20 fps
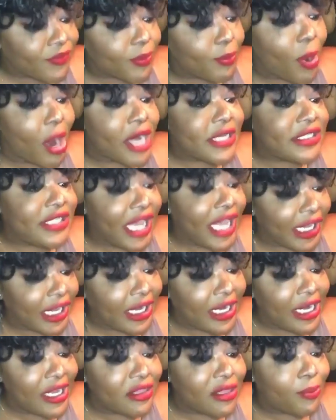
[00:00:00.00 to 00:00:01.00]

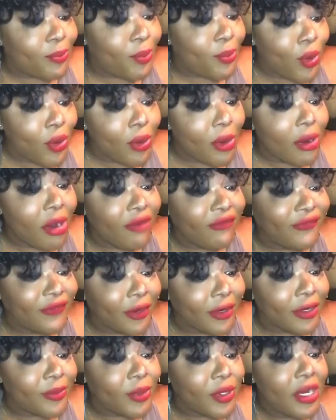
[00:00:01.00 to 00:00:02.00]
particularly the poor or
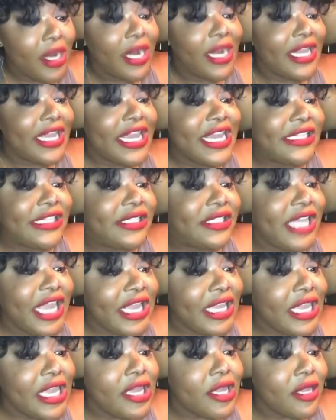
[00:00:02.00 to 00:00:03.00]
vulnerable.
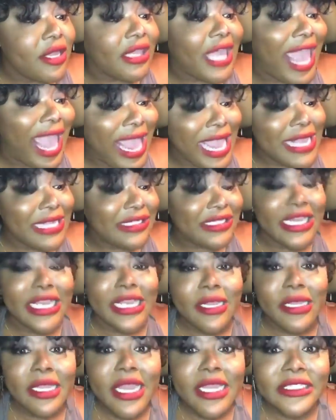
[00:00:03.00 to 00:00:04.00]
Ezekiel
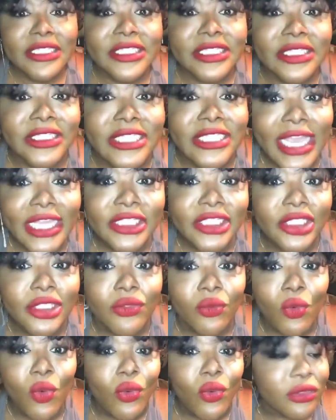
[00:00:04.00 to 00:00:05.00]

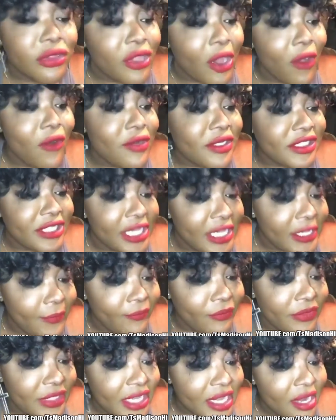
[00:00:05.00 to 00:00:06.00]

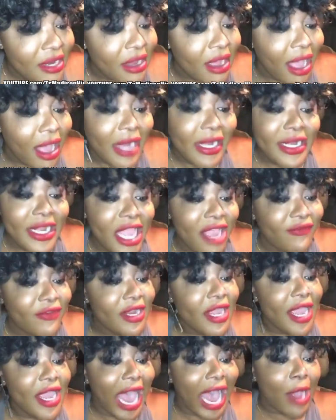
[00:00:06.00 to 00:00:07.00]
18:6-13. Dear God in
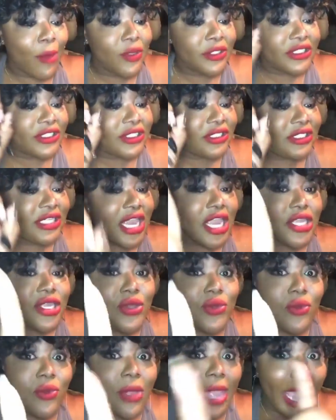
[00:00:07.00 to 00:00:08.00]
heaven, I will see
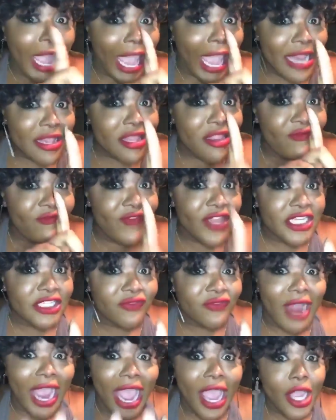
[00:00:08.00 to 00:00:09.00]
you at the fish
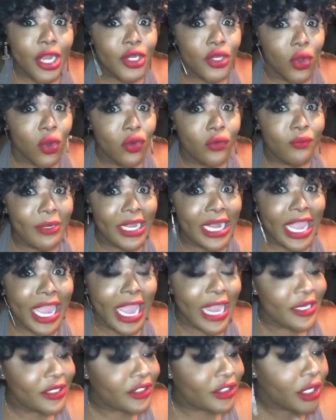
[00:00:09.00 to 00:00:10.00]
fry. Don't be
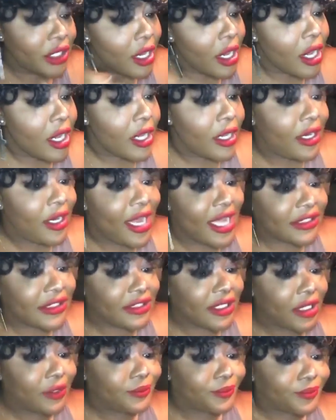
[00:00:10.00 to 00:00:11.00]
late.
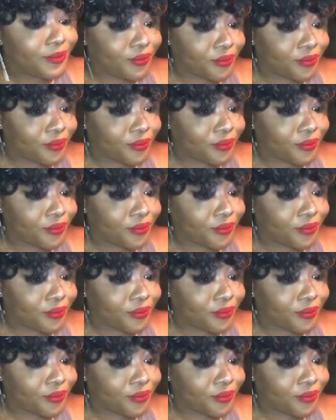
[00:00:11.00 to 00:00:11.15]
Listen.